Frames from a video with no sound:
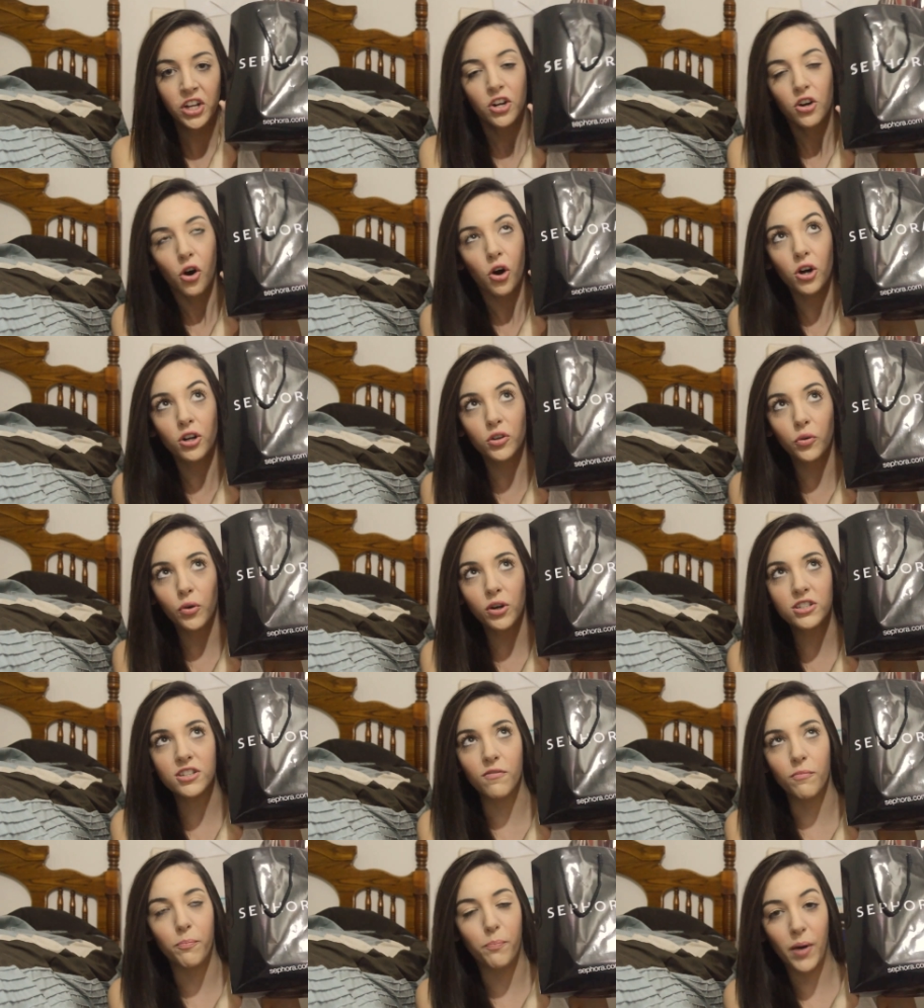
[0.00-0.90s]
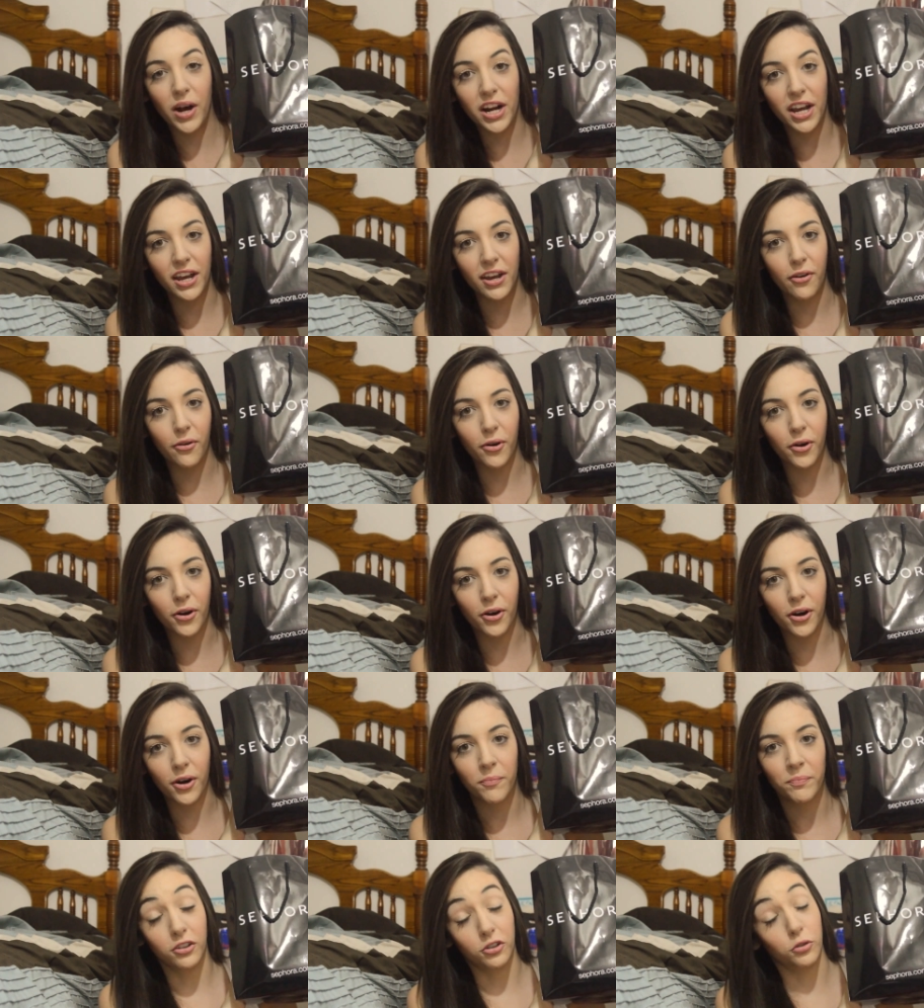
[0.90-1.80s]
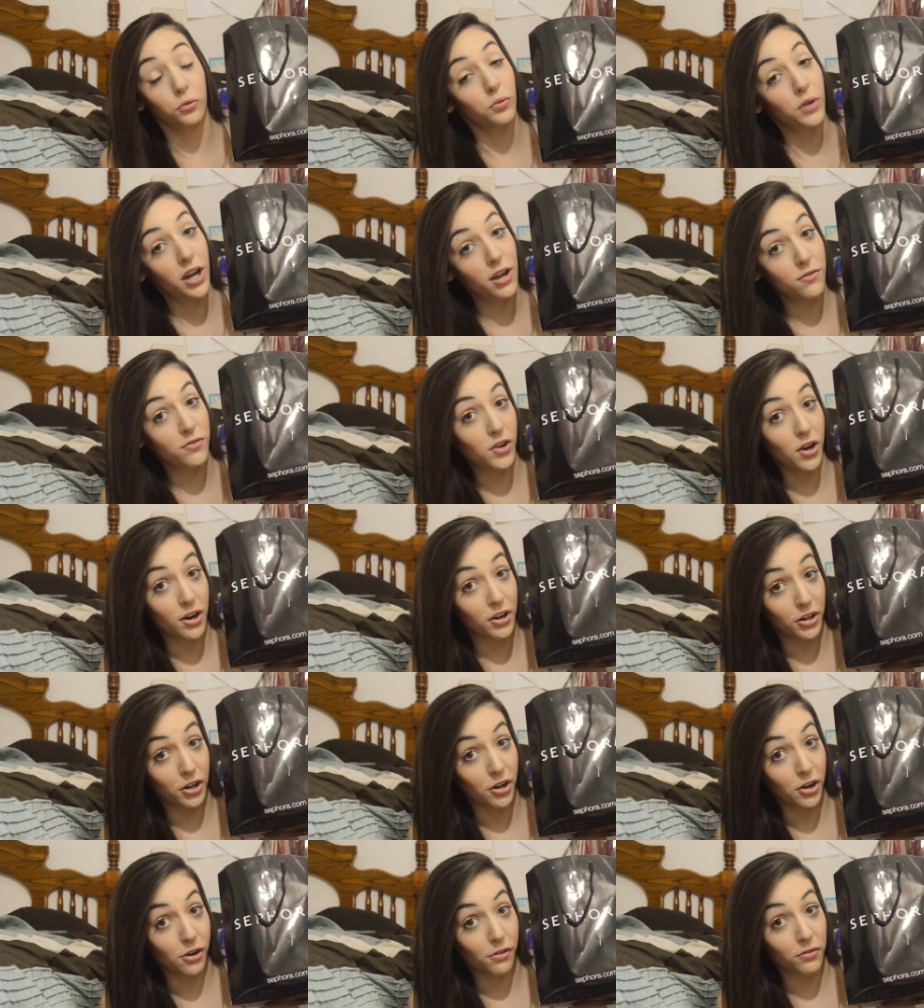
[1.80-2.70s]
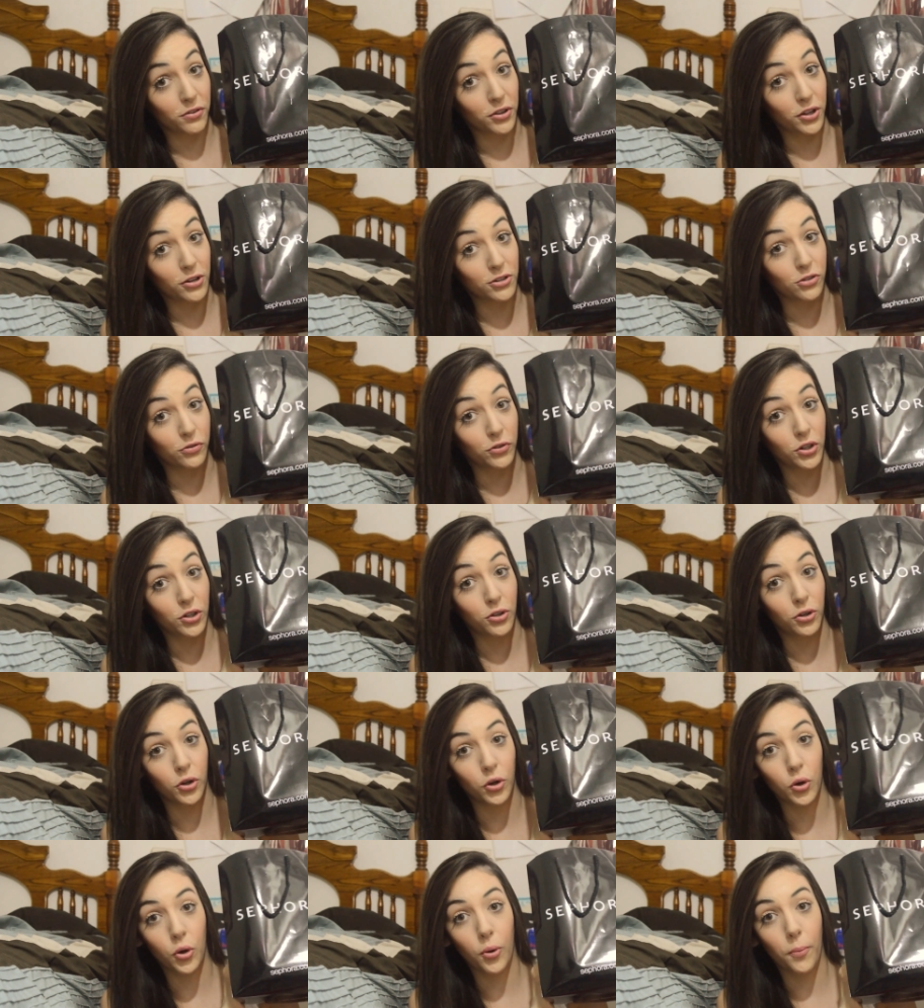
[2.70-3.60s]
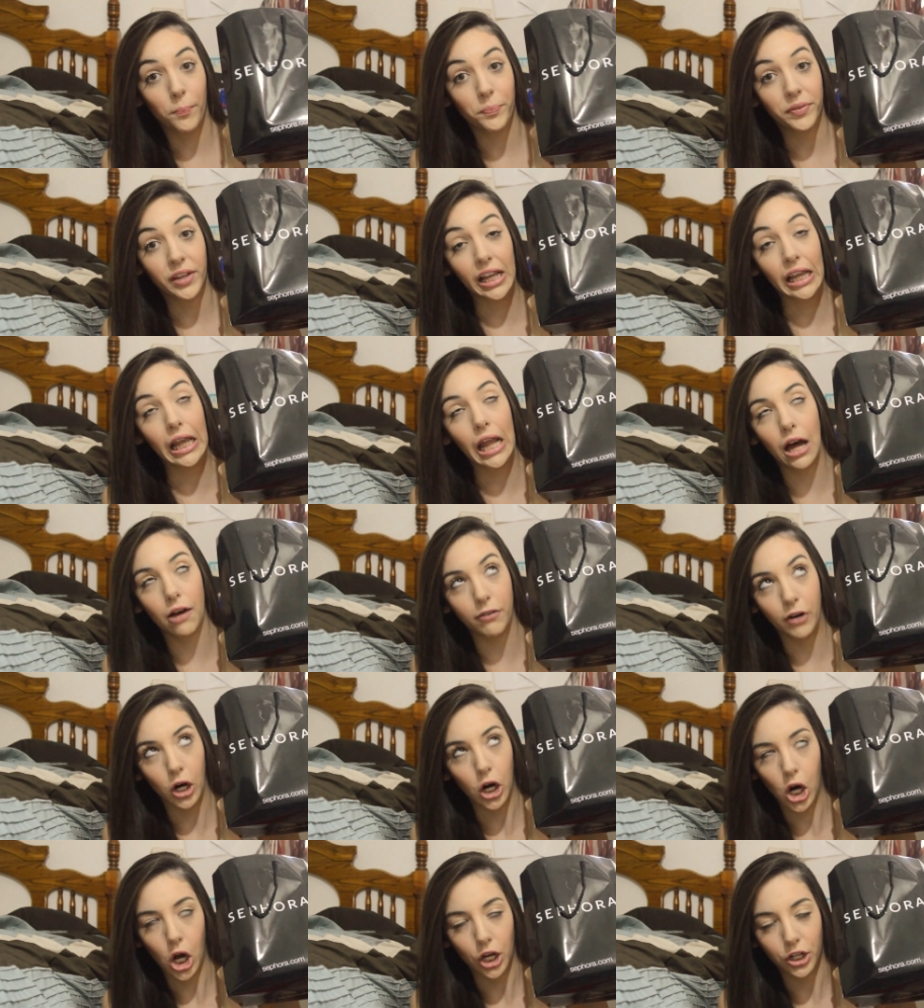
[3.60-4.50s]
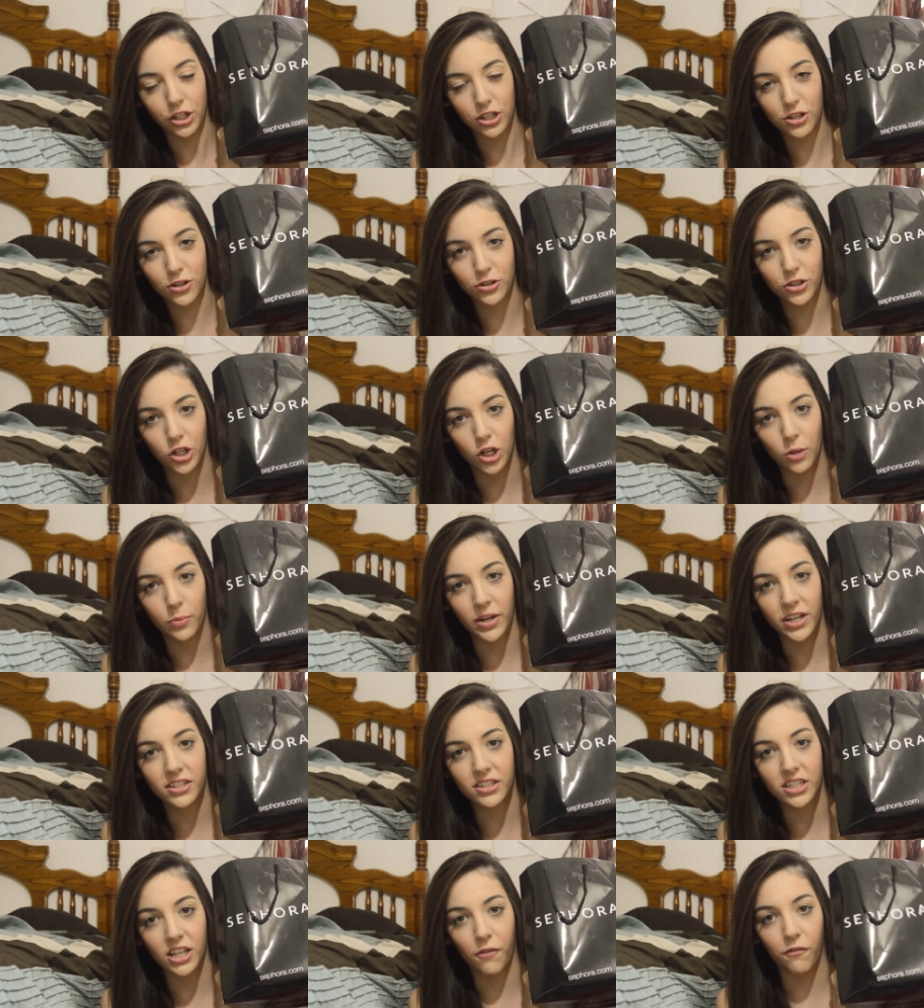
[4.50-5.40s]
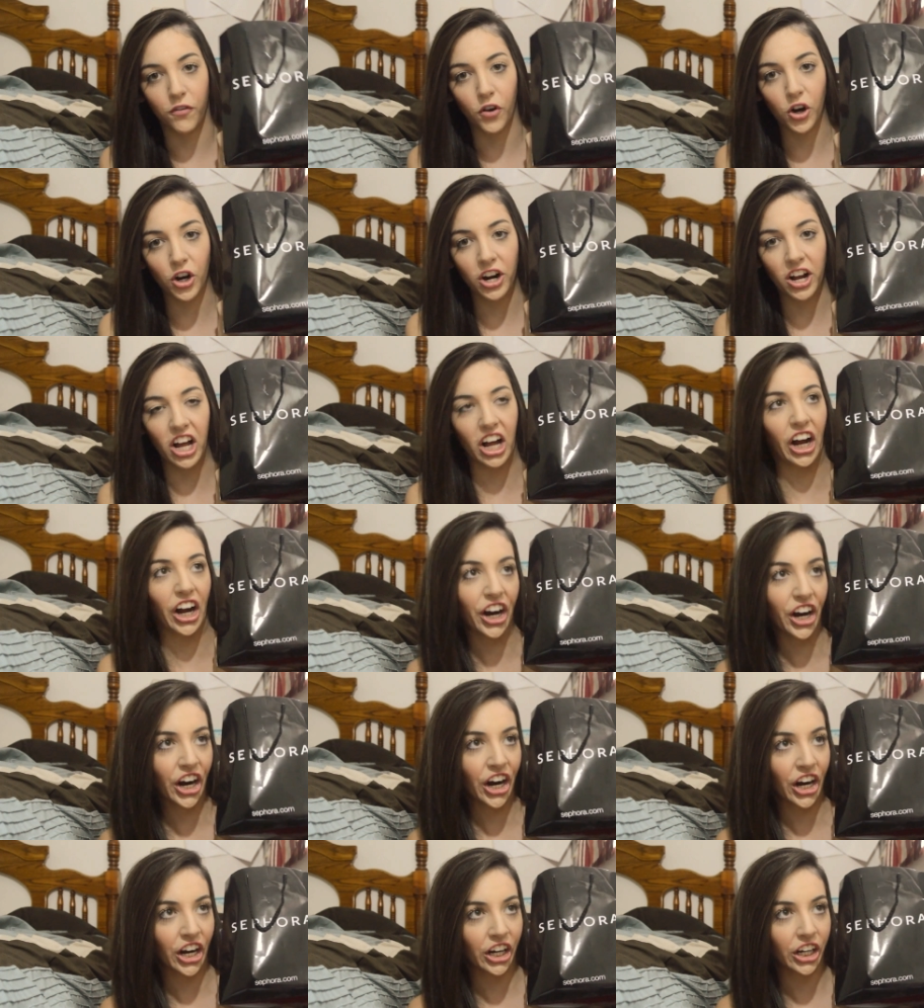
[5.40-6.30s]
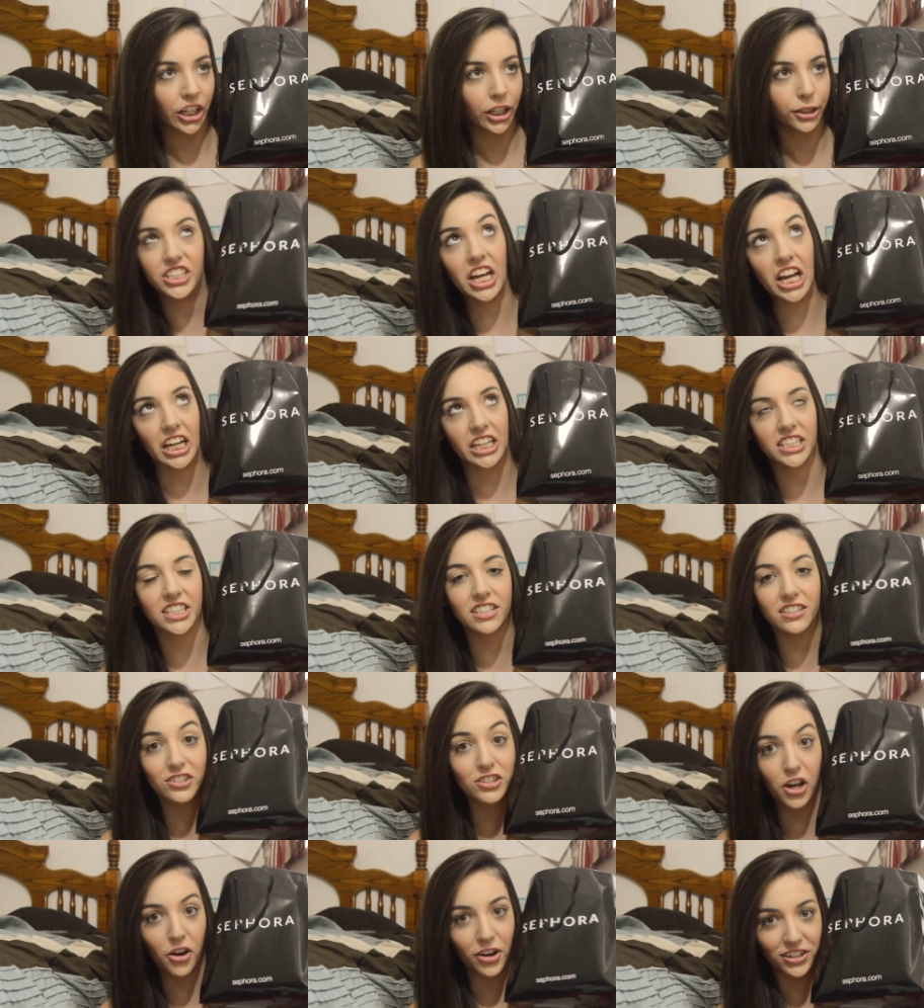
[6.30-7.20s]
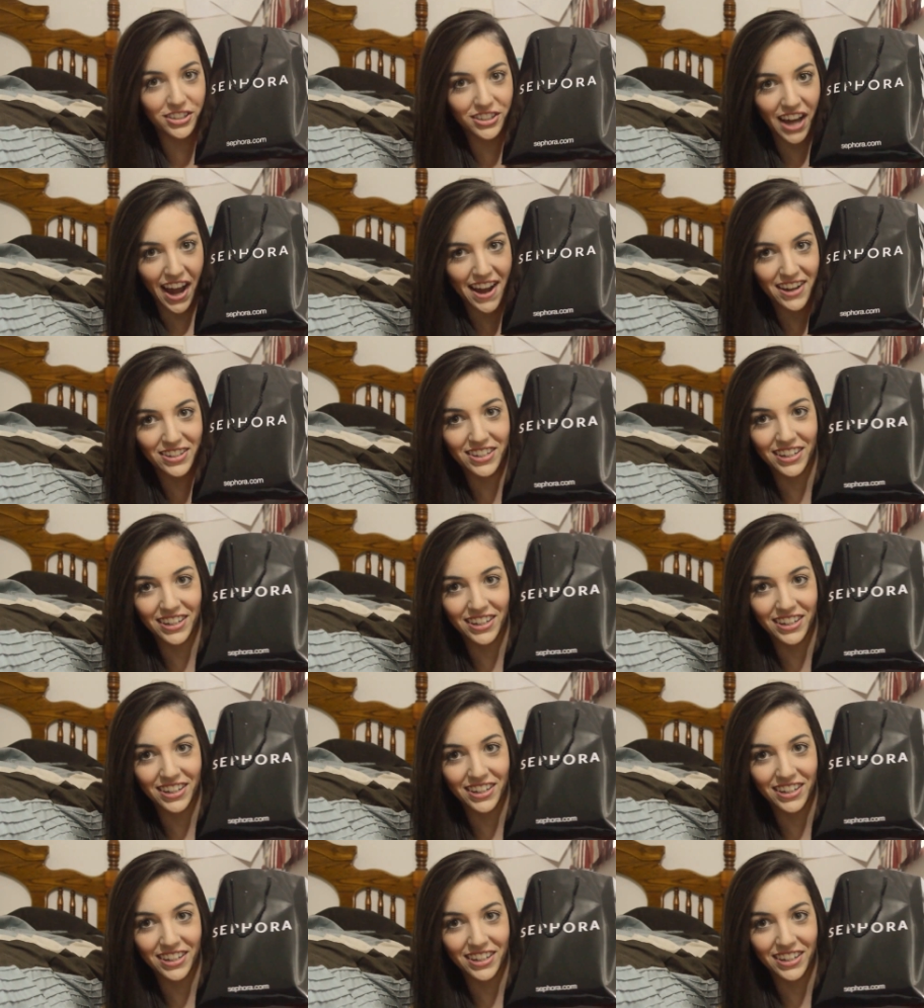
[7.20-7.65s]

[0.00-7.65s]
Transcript: Or in the words of Bunny or Graveyard Girl, for those of you who love her on YouTube, it's Sephora Hurl. Yes, so excited.